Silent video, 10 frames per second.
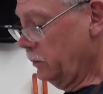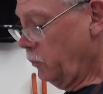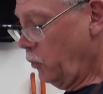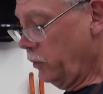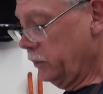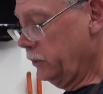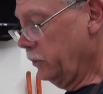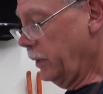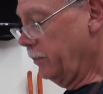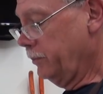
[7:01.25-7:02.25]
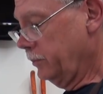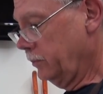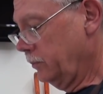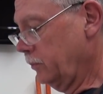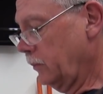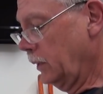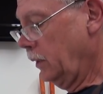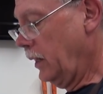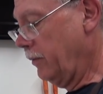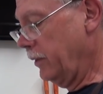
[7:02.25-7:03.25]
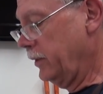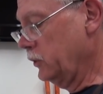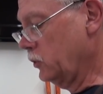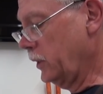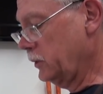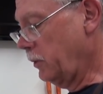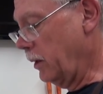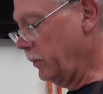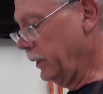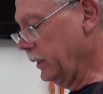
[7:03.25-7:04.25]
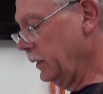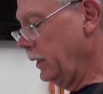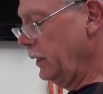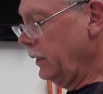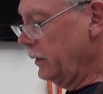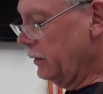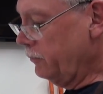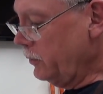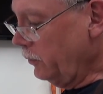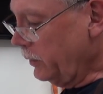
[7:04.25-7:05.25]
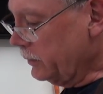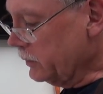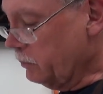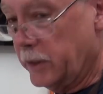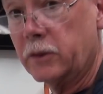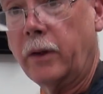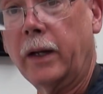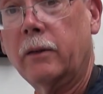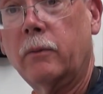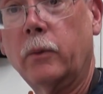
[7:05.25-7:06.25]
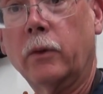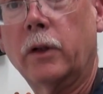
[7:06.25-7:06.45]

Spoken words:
important to have that thing stretched properly. If you look at this muskrat real